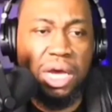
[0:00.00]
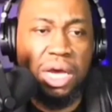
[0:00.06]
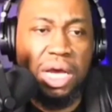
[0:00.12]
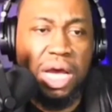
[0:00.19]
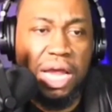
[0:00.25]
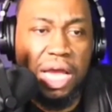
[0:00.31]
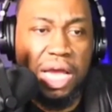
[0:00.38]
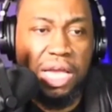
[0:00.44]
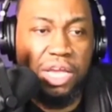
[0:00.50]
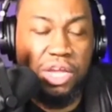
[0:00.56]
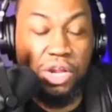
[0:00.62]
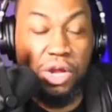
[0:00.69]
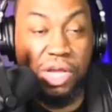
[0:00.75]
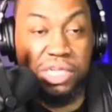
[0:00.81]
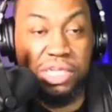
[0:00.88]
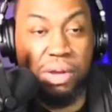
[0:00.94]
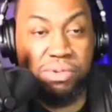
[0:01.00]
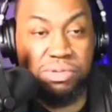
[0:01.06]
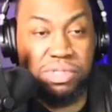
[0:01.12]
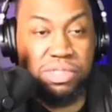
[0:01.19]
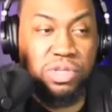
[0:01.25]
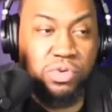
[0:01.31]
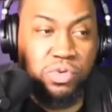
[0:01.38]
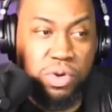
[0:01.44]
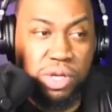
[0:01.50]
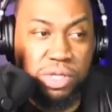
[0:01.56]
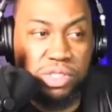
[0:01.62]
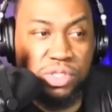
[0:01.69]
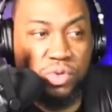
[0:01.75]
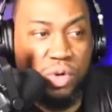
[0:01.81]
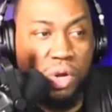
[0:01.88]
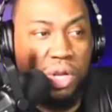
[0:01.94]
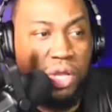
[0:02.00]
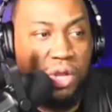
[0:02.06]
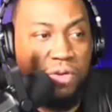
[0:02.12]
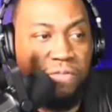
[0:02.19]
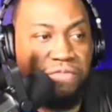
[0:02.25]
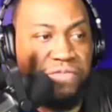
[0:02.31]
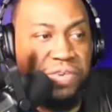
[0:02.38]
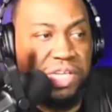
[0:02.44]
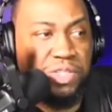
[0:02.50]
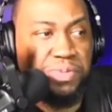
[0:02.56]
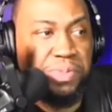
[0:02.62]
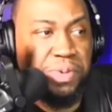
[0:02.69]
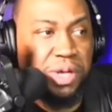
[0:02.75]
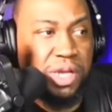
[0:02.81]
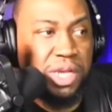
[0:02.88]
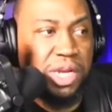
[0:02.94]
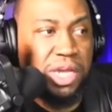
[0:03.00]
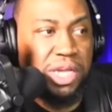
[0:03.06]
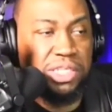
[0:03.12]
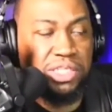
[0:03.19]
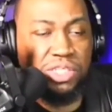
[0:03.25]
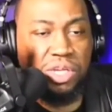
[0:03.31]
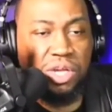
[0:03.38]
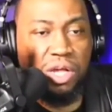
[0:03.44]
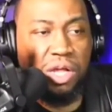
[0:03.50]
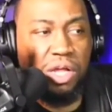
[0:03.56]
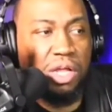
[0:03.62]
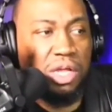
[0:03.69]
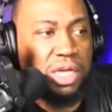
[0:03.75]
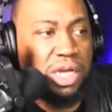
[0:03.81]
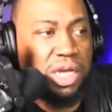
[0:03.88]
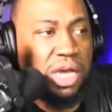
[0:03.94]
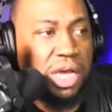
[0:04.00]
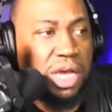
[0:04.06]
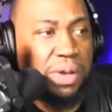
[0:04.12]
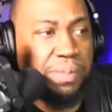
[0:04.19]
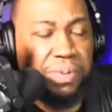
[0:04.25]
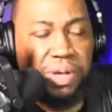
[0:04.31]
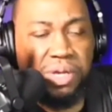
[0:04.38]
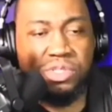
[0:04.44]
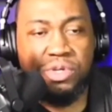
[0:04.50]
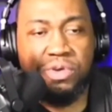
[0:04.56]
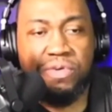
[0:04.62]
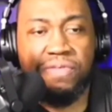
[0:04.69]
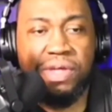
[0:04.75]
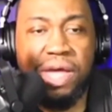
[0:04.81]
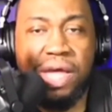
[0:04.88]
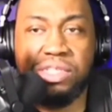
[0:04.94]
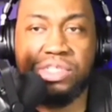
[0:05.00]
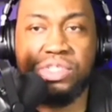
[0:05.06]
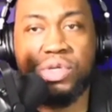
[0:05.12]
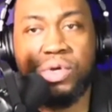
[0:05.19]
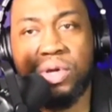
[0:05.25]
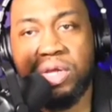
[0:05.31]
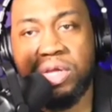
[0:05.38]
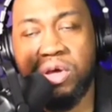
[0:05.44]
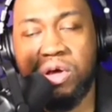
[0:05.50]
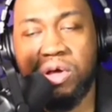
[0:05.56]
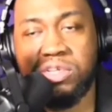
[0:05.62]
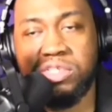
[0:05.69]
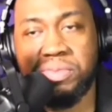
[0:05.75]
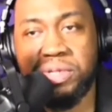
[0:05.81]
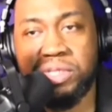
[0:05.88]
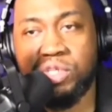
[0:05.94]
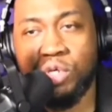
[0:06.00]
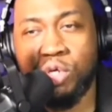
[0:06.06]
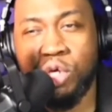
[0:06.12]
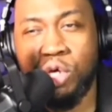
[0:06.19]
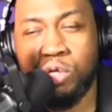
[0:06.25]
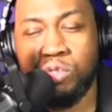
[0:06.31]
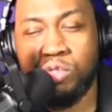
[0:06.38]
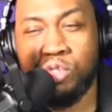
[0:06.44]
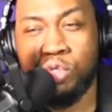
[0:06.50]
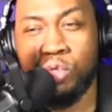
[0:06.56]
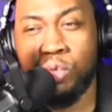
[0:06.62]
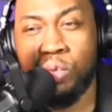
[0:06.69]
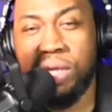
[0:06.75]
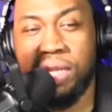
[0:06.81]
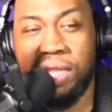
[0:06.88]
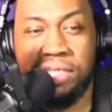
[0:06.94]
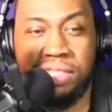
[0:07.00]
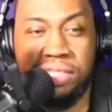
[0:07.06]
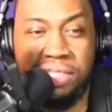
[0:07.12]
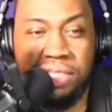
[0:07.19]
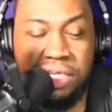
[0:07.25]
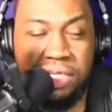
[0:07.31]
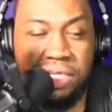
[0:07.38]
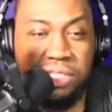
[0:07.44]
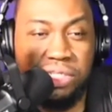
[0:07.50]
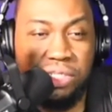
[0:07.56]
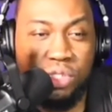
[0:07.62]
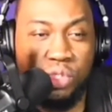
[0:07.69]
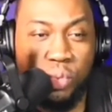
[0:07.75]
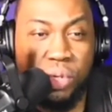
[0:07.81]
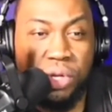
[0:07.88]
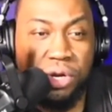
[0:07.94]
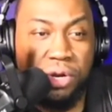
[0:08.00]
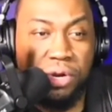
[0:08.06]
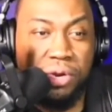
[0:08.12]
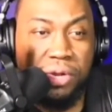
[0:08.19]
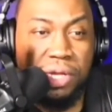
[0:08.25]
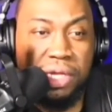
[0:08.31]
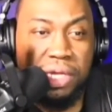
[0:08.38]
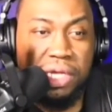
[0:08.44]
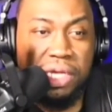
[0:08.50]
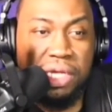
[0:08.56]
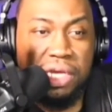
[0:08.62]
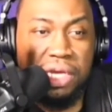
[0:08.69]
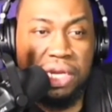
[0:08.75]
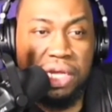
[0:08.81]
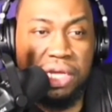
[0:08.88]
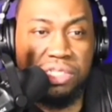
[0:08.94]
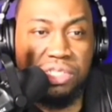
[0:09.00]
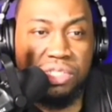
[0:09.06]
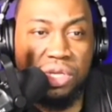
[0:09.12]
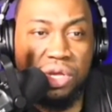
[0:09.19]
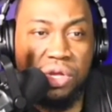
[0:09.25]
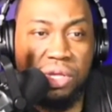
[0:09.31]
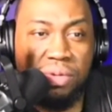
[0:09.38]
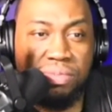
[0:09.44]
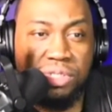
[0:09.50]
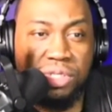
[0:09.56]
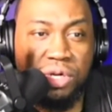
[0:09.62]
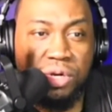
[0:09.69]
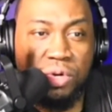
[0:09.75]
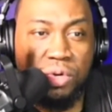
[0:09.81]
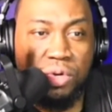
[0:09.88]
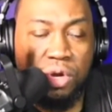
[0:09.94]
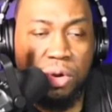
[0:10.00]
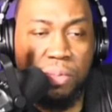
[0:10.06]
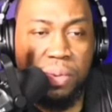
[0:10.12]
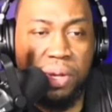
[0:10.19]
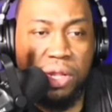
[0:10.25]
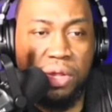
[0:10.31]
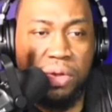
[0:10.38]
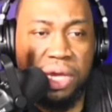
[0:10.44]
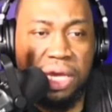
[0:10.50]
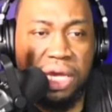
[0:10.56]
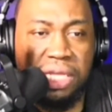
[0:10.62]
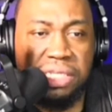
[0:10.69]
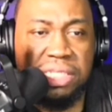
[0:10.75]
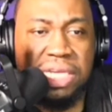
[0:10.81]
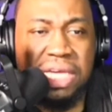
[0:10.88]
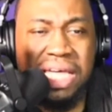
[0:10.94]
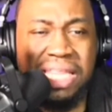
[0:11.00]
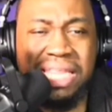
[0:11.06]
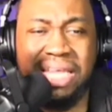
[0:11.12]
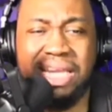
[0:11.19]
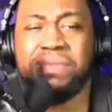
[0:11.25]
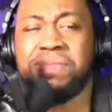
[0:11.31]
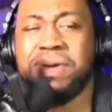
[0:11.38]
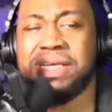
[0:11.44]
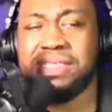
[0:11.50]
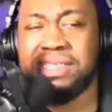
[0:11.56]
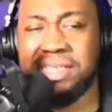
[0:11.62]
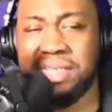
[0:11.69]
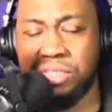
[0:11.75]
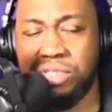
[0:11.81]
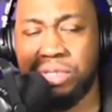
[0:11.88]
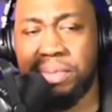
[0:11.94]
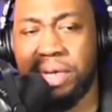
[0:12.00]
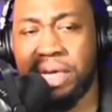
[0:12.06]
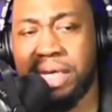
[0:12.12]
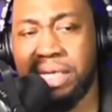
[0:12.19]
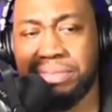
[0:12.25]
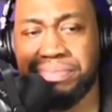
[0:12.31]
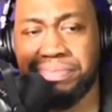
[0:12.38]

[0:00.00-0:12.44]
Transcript: I was scrolling on Facebook and I saw a picture of that, and so it caused me to go to NXT's Twitter, and I saw him turn on Carmelo Hayes. That didn't make sense to me,